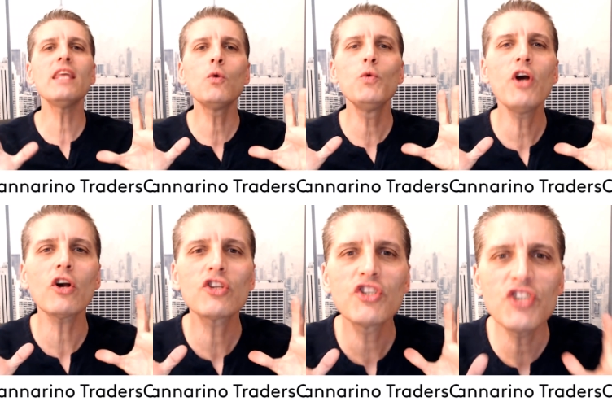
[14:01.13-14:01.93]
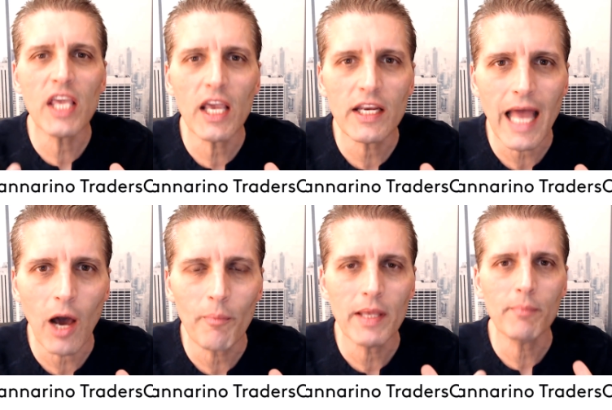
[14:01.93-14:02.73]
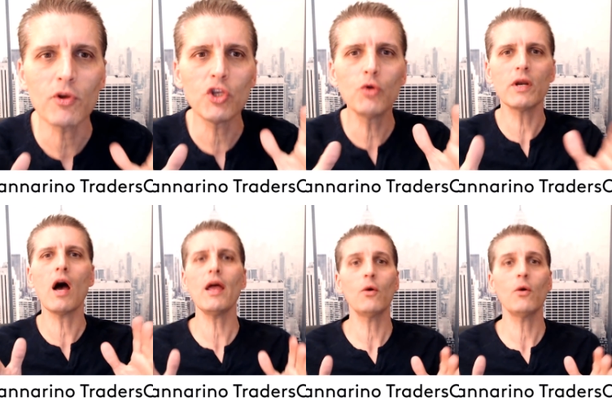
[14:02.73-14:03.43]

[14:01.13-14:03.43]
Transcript: we are seeing now, people, you and I, we